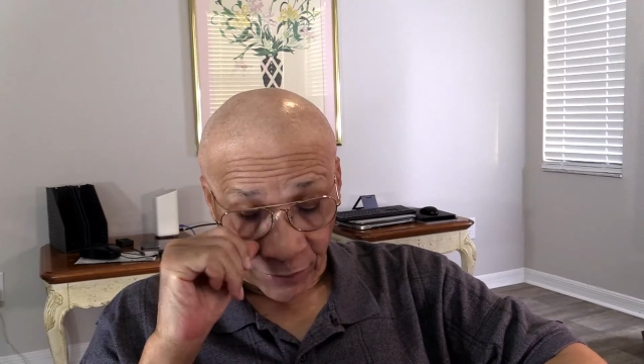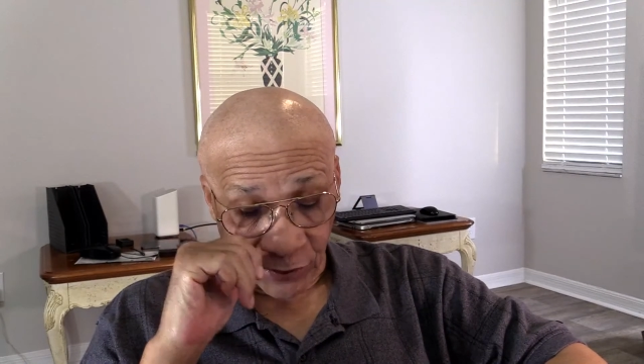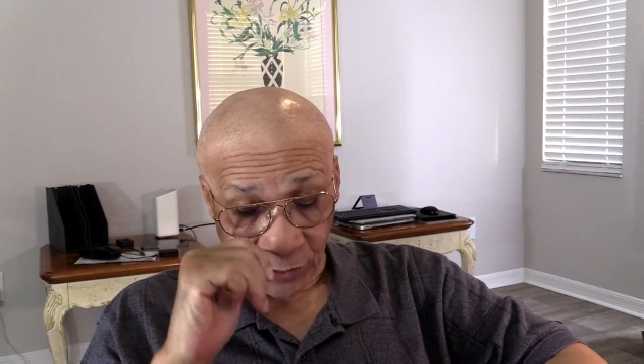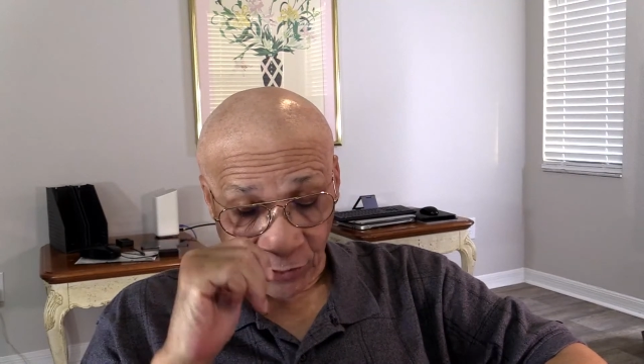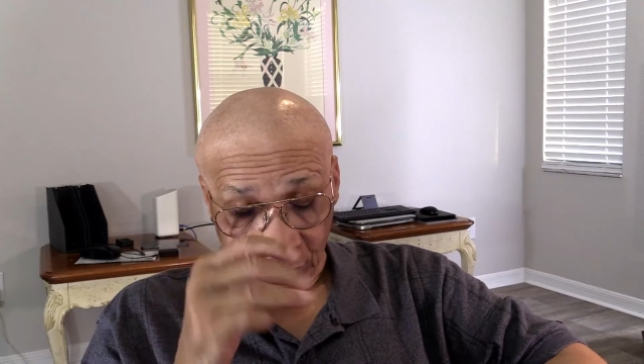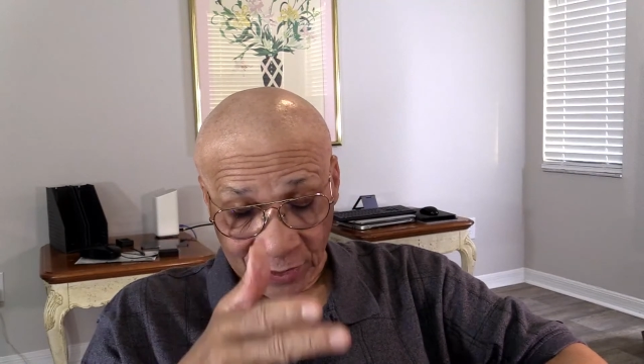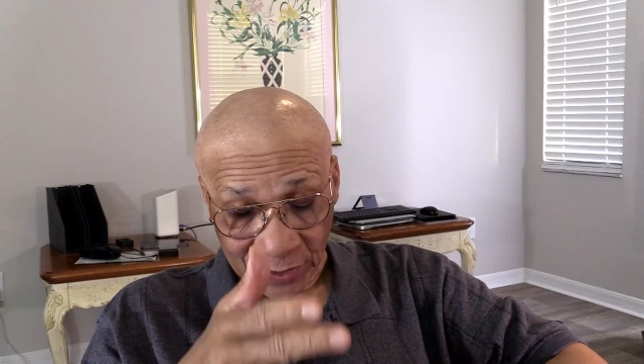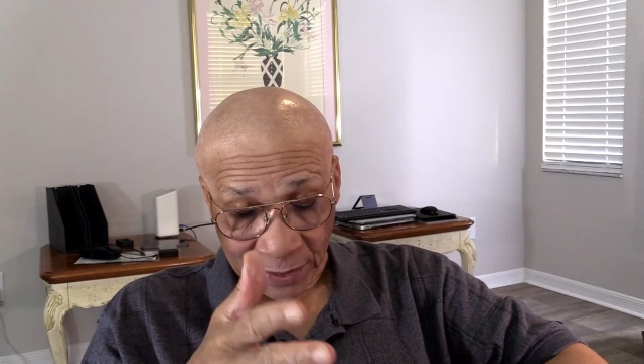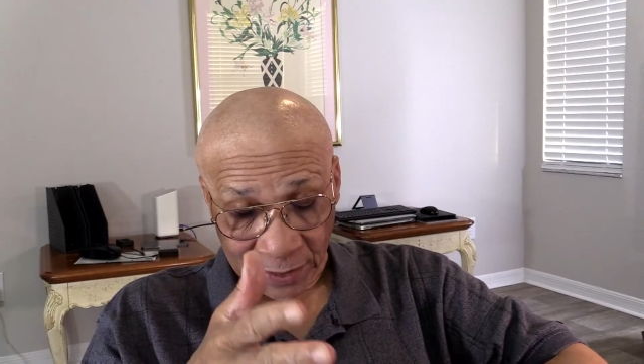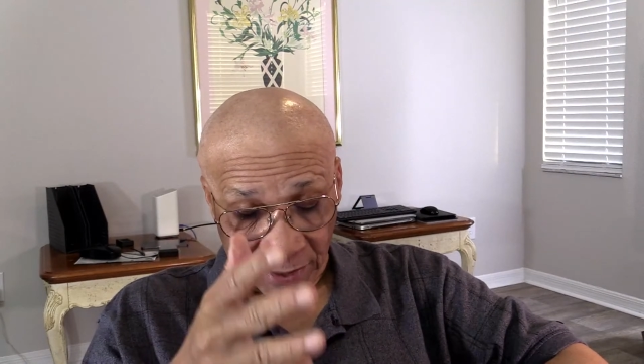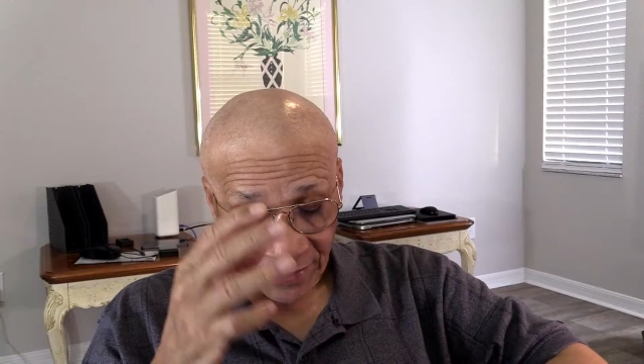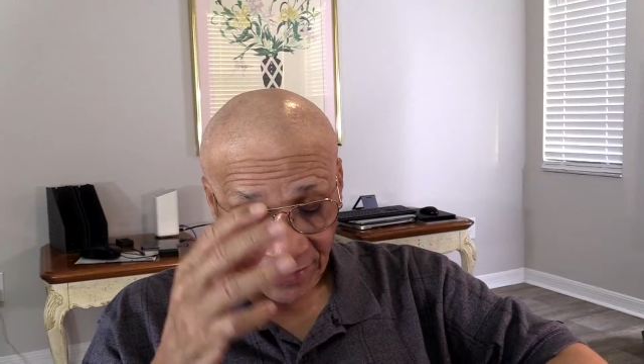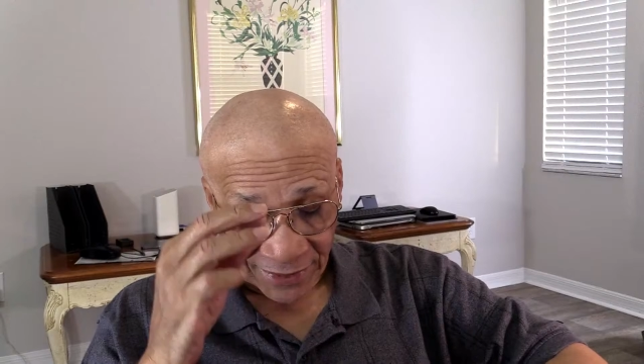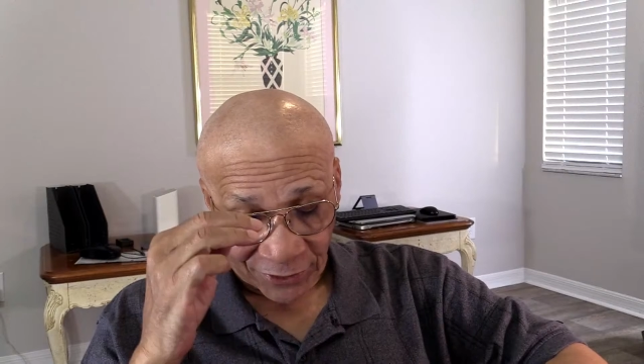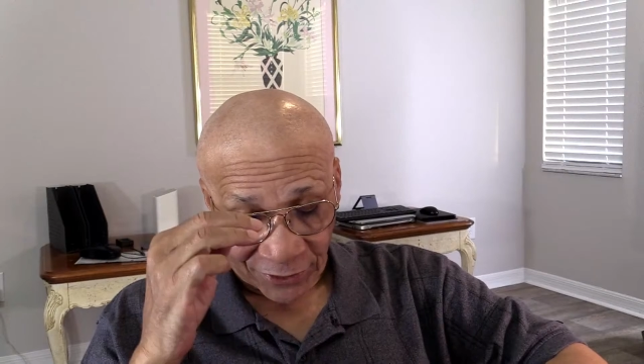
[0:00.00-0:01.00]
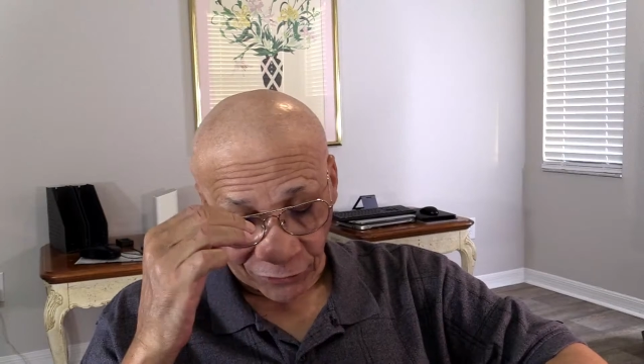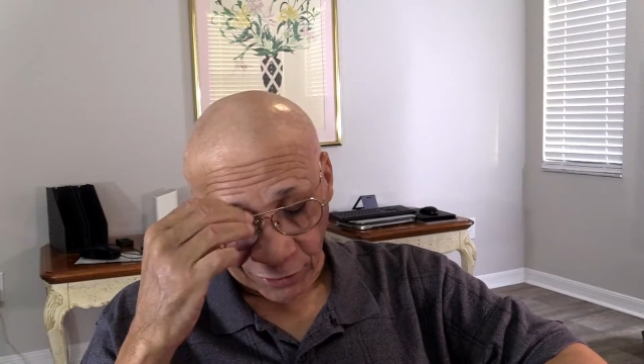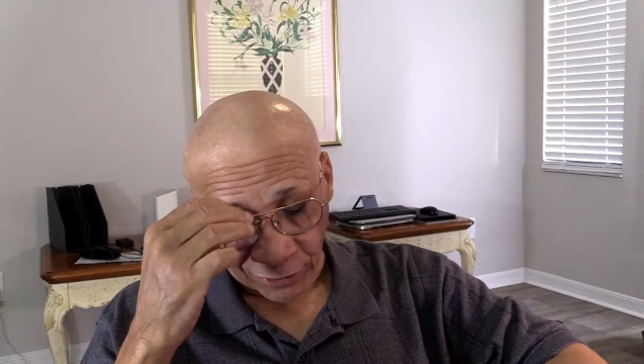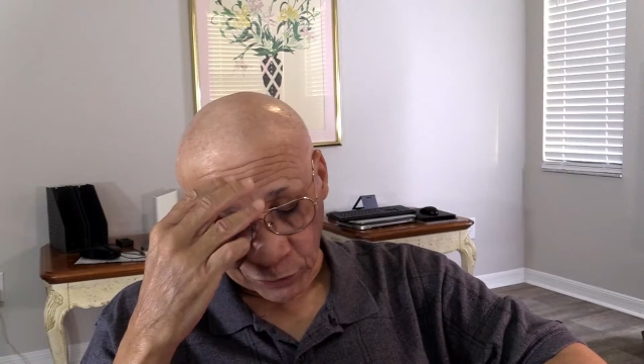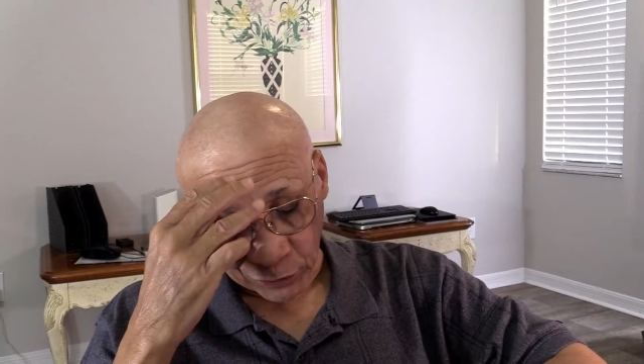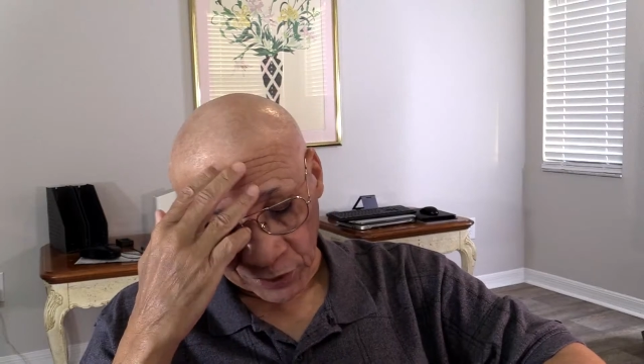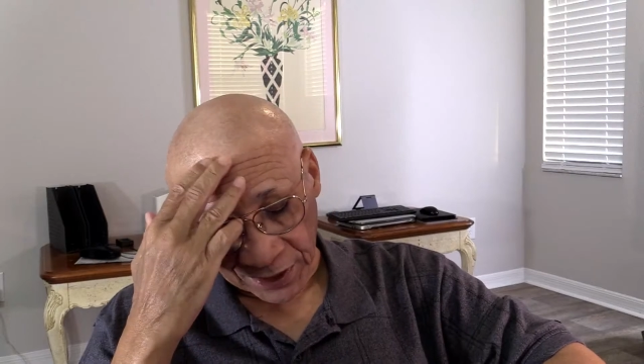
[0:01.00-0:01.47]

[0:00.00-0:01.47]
going to talk about. Thank you for posting